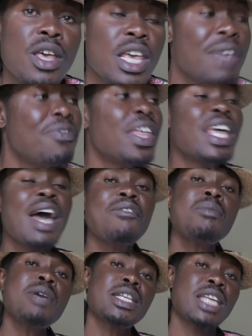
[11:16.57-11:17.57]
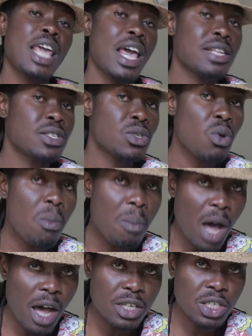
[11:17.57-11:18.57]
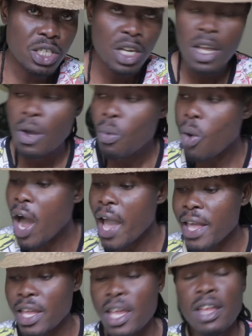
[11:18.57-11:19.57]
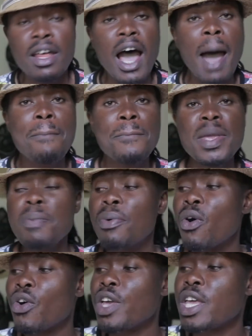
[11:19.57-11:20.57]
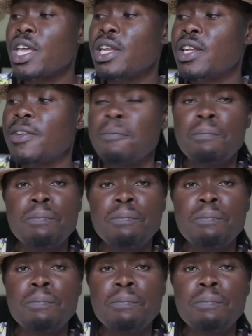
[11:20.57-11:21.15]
If the government cares so much, why are people in